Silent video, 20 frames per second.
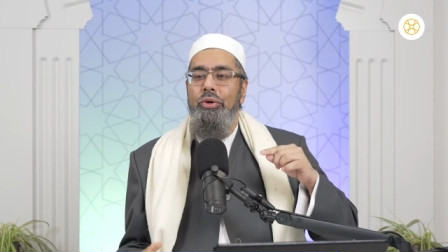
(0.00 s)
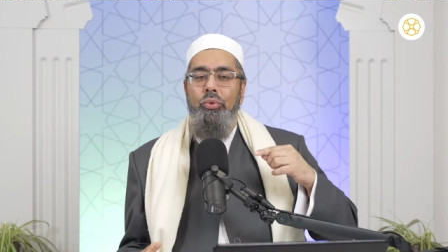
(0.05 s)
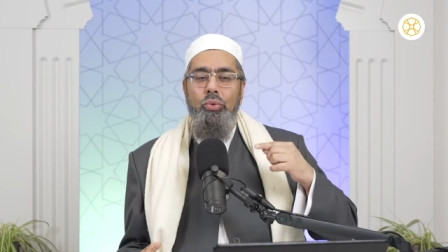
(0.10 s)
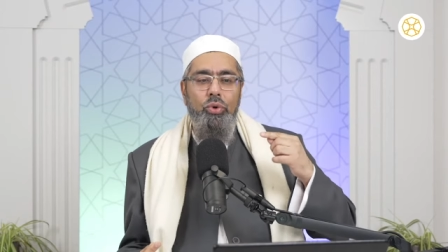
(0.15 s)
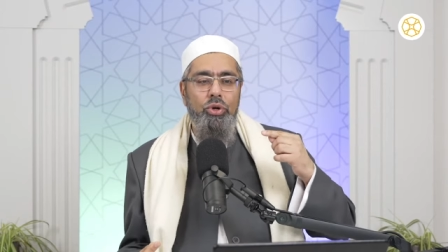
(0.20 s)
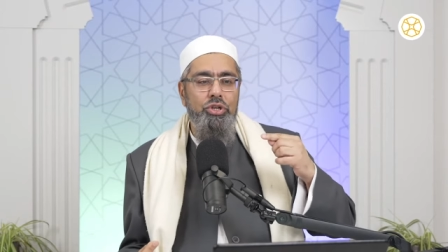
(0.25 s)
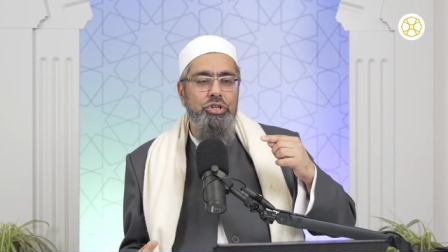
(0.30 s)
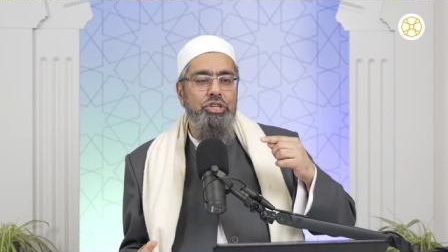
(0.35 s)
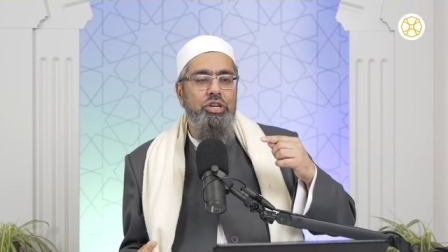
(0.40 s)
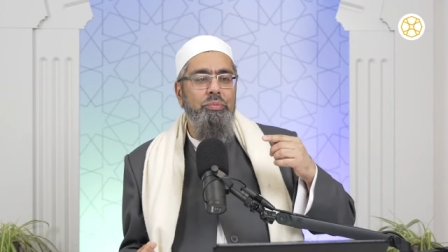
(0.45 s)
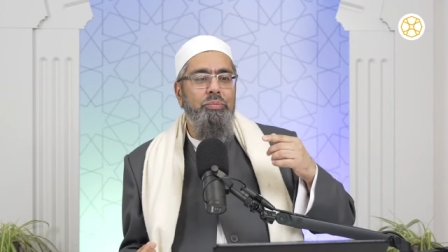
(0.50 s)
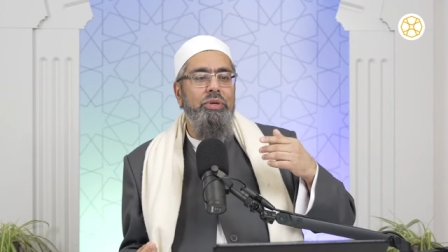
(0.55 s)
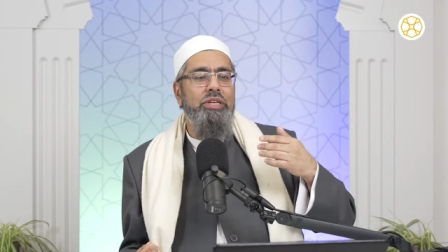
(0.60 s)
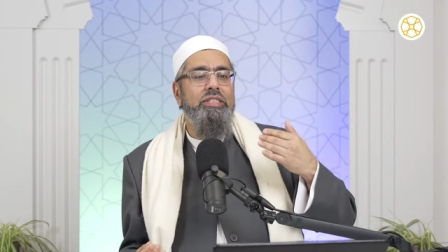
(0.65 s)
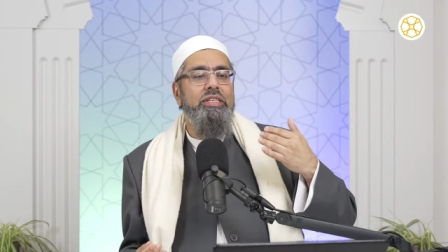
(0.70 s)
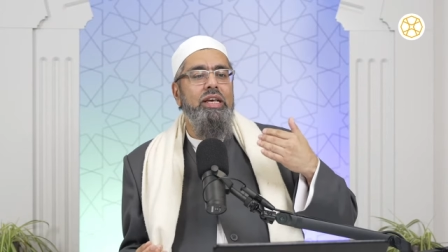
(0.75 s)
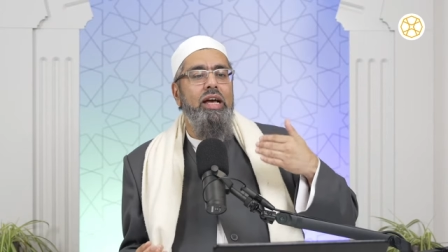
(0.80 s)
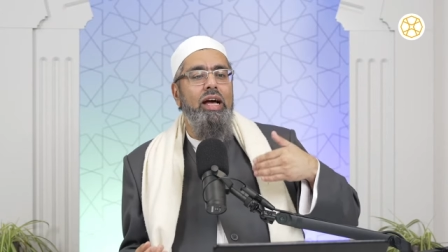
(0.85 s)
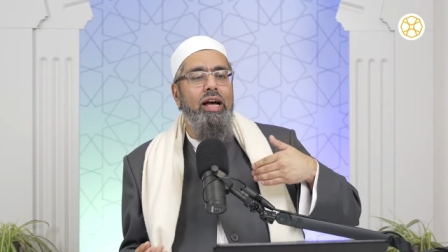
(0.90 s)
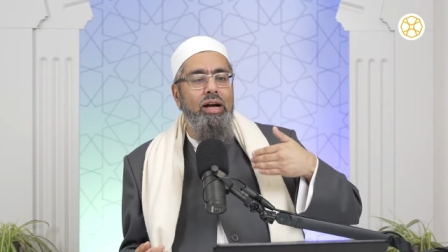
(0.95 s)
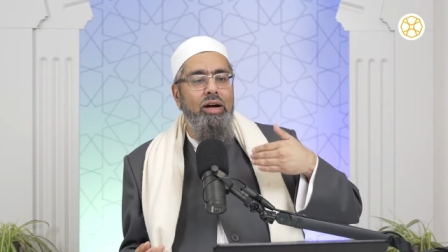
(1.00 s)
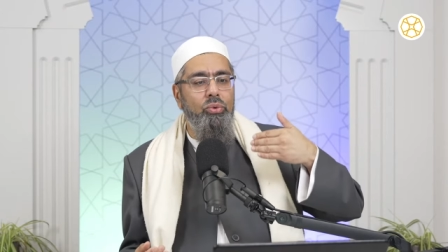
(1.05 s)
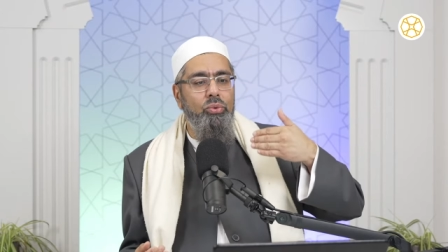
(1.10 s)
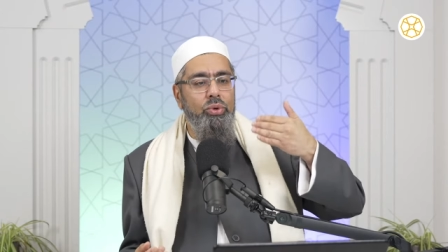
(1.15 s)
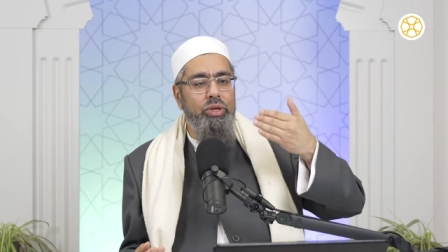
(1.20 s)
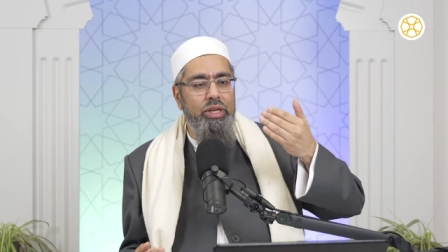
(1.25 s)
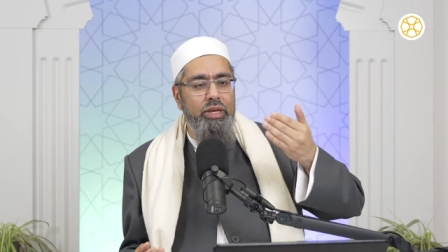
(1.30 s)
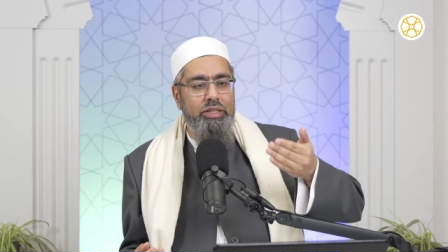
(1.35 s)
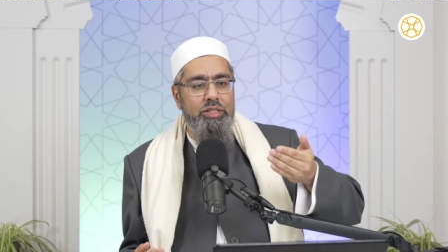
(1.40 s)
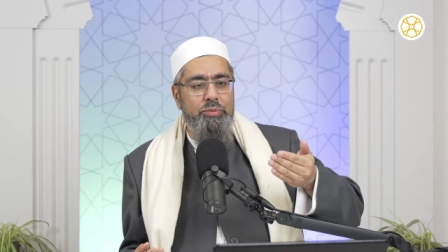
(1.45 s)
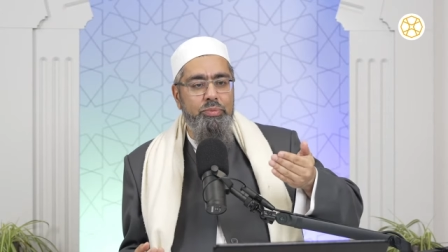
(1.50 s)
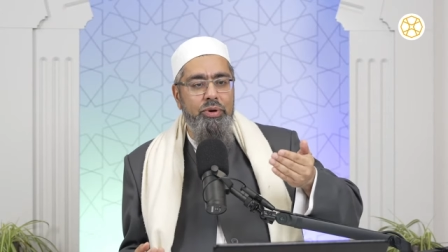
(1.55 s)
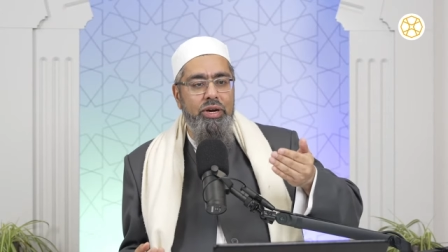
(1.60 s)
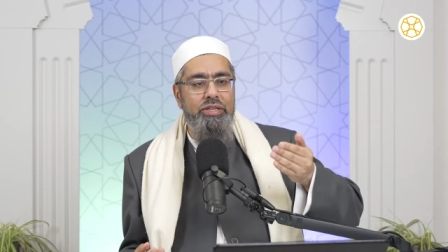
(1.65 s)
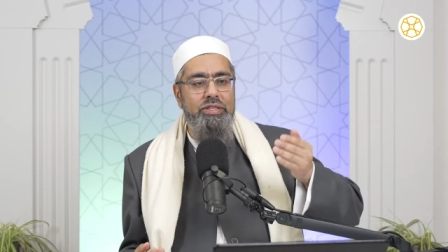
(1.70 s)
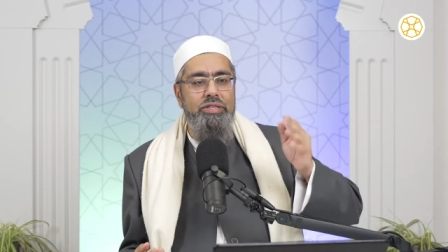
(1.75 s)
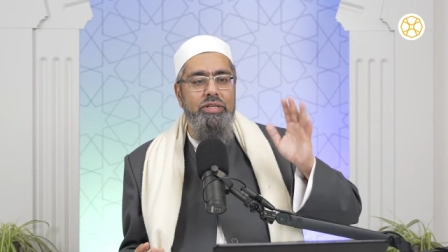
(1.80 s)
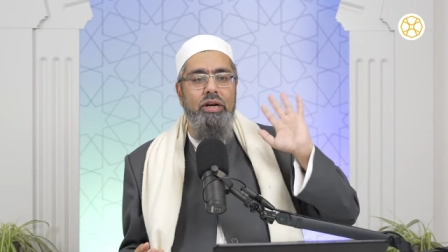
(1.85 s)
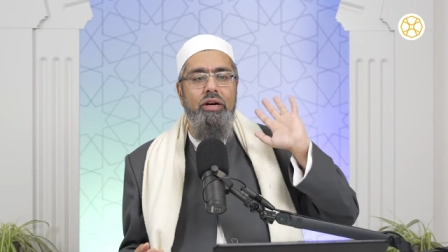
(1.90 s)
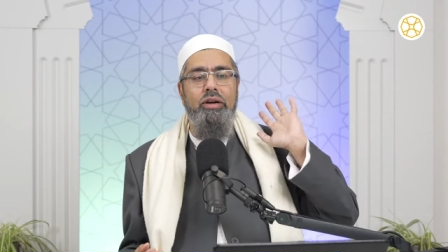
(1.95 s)
Worship is how we
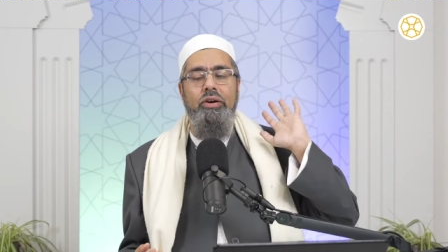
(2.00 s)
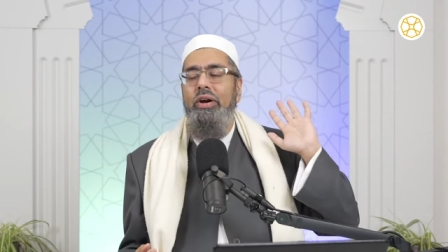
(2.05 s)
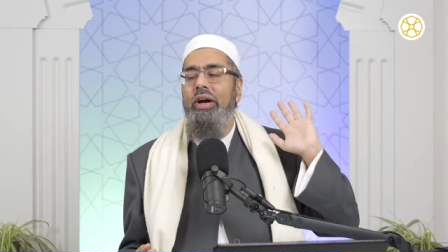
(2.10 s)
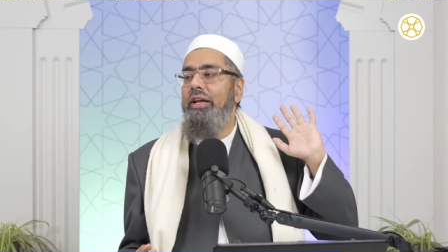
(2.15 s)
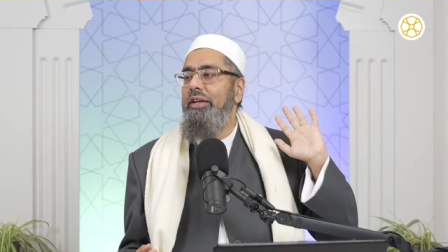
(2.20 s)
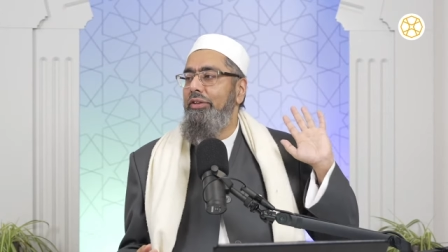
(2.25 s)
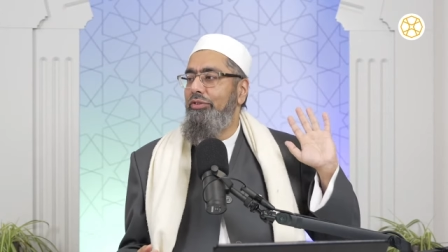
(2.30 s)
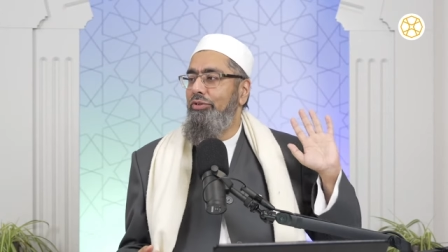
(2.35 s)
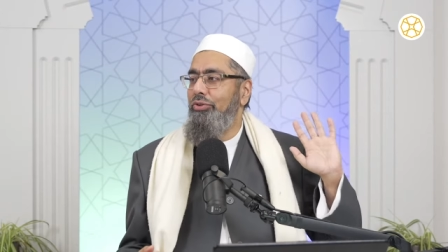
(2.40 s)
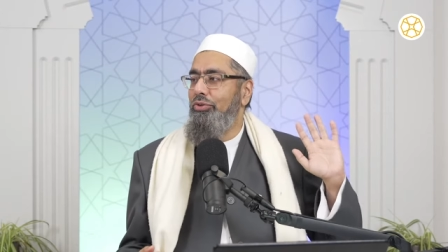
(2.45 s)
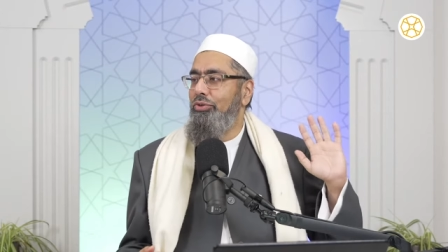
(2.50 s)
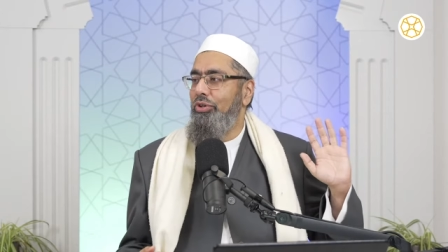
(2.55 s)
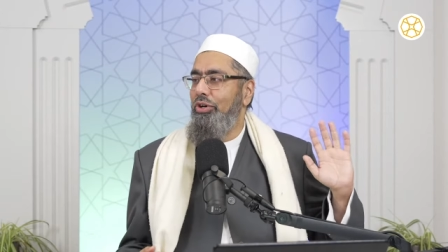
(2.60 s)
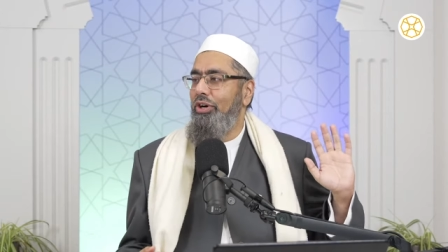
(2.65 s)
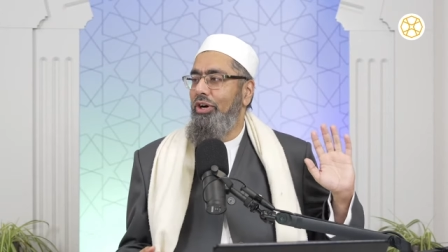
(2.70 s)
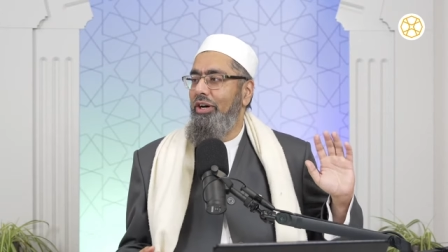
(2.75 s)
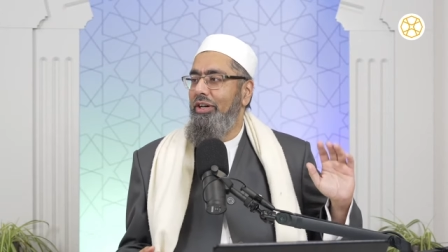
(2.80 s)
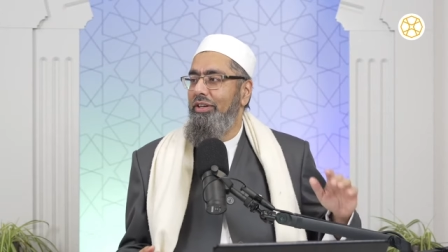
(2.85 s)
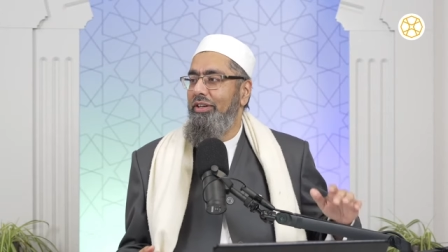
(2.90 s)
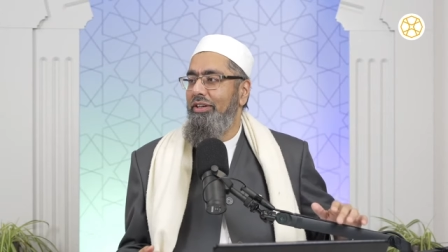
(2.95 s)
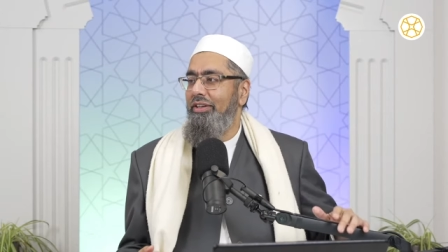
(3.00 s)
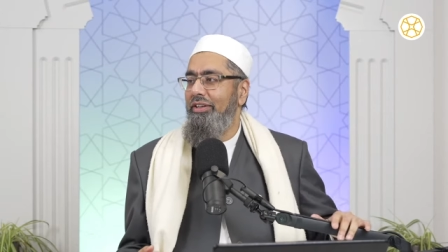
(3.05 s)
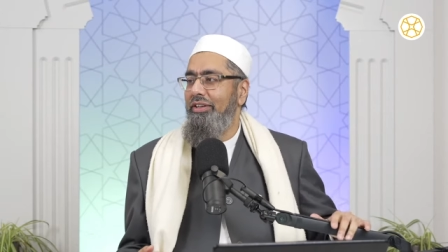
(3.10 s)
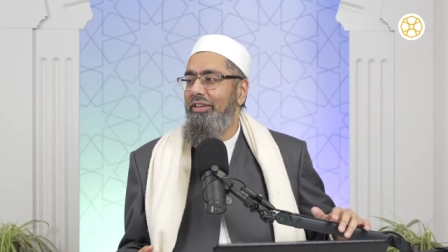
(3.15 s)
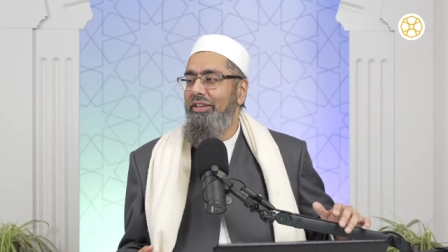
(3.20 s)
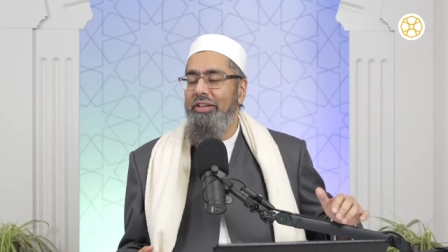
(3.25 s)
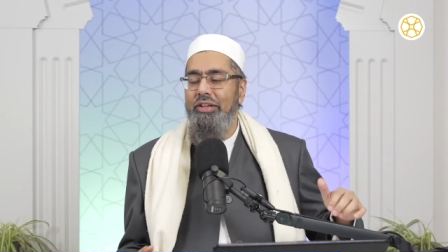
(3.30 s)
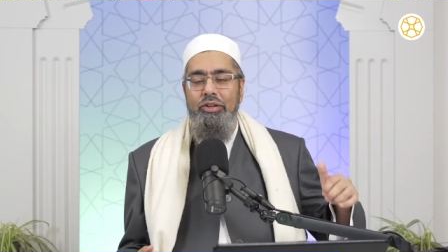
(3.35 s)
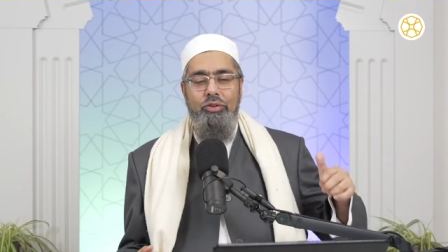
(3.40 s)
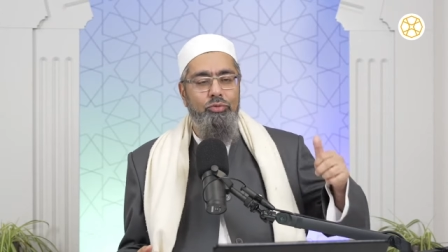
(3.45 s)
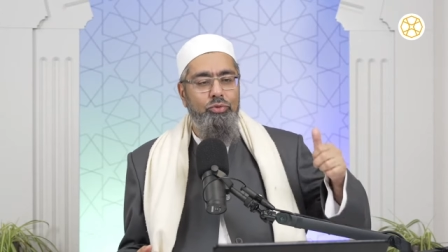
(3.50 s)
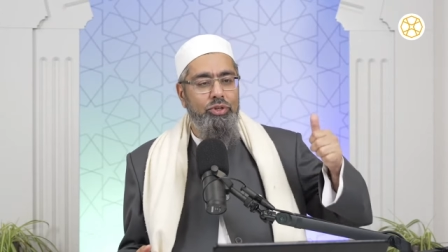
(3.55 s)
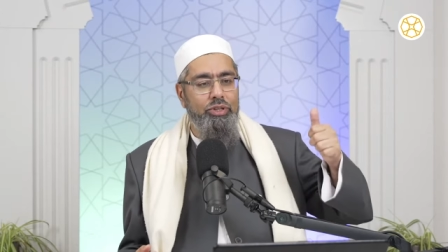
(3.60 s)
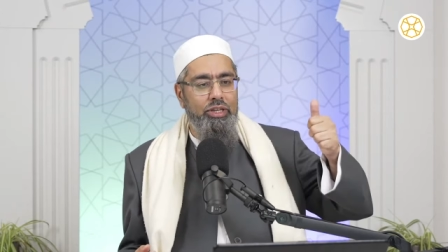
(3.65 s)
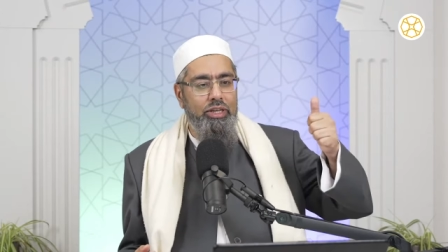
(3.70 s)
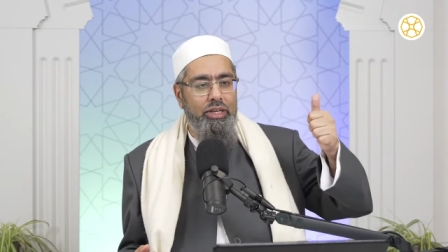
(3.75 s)
express our gratitude to God for the